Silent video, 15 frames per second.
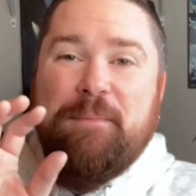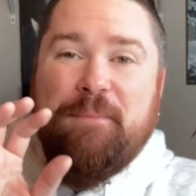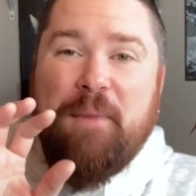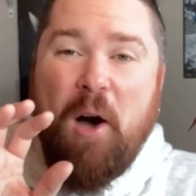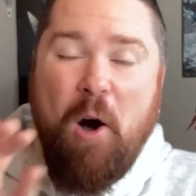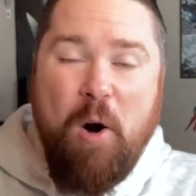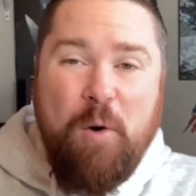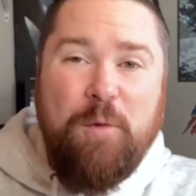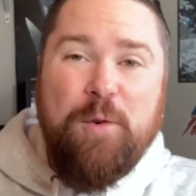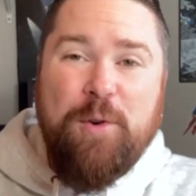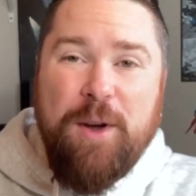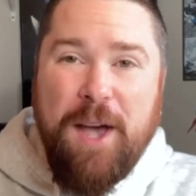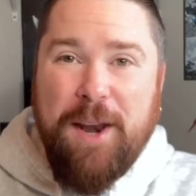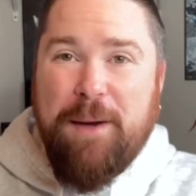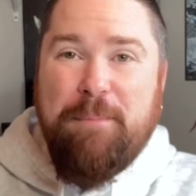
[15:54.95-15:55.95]
over
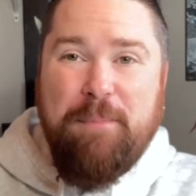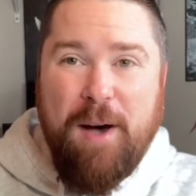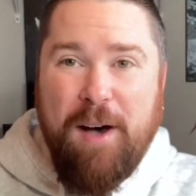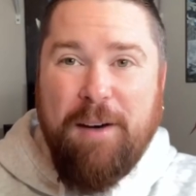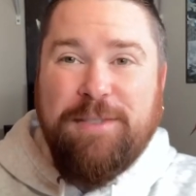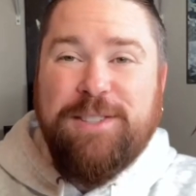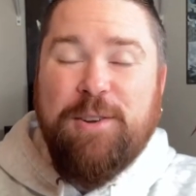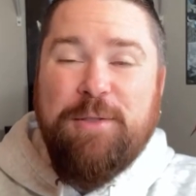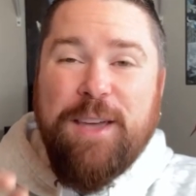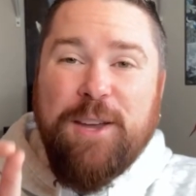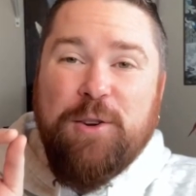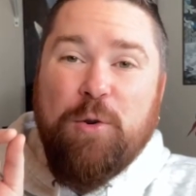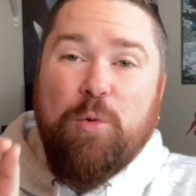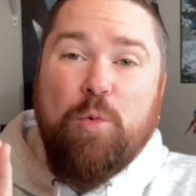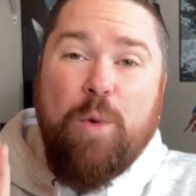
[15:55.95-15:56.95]
and above so that
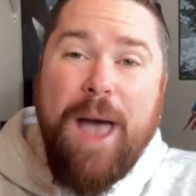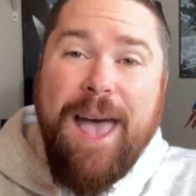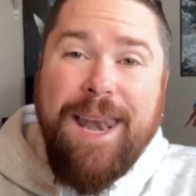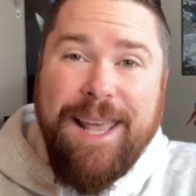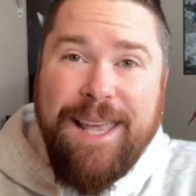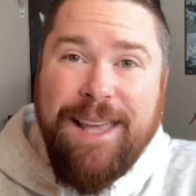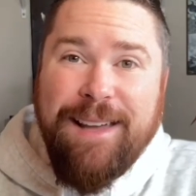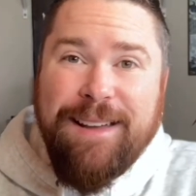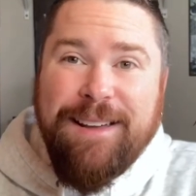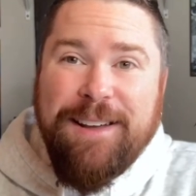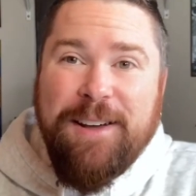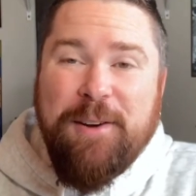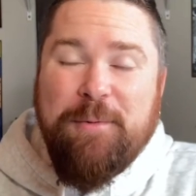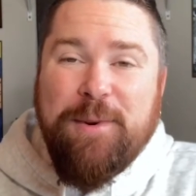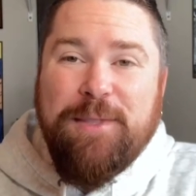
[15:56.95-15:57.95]
you're ready
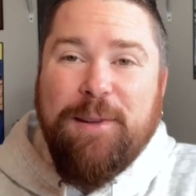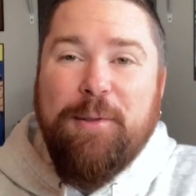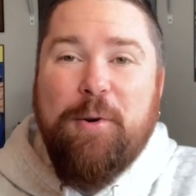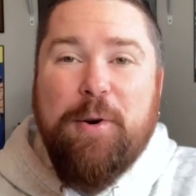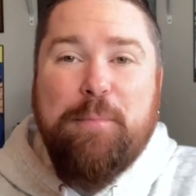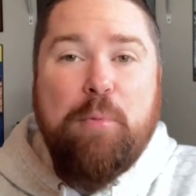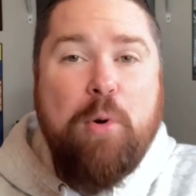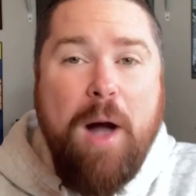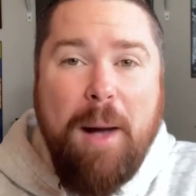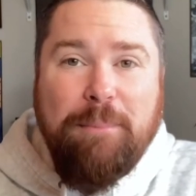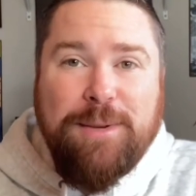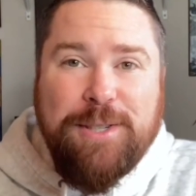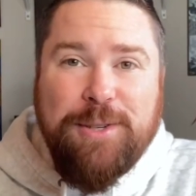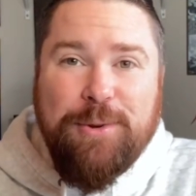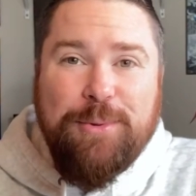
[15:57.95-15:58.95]
when the Lord
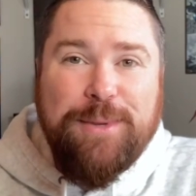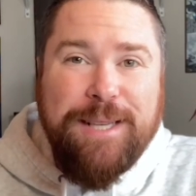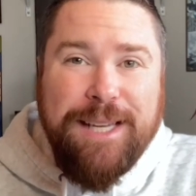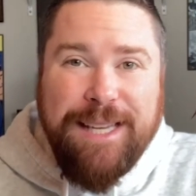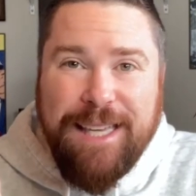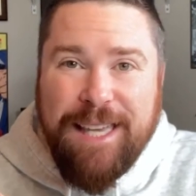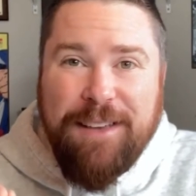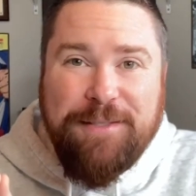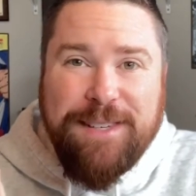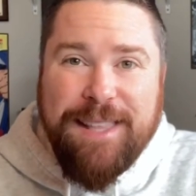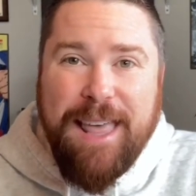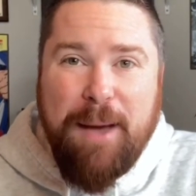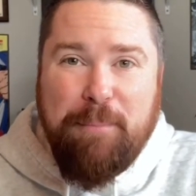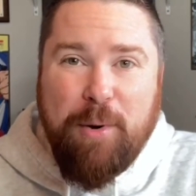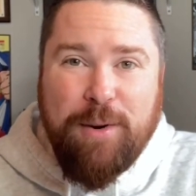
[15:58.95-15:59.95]
prompts you to give to
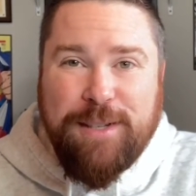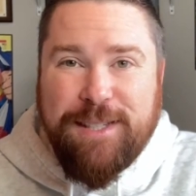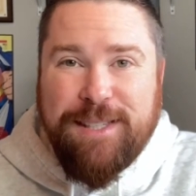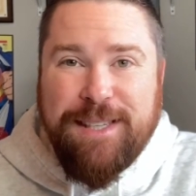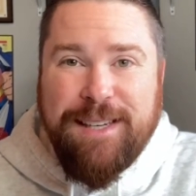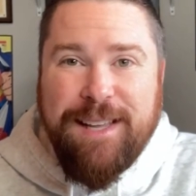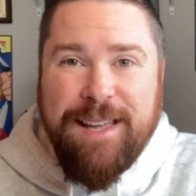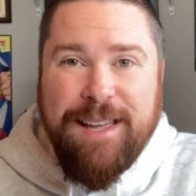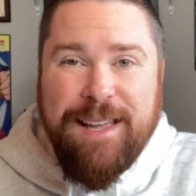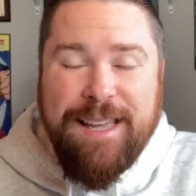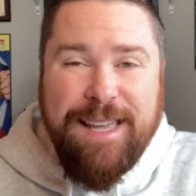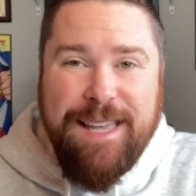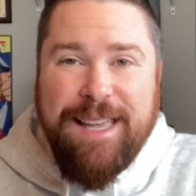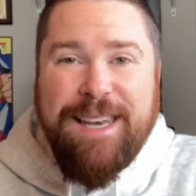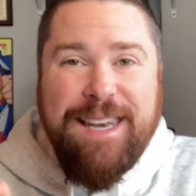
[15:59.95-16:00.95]
that person in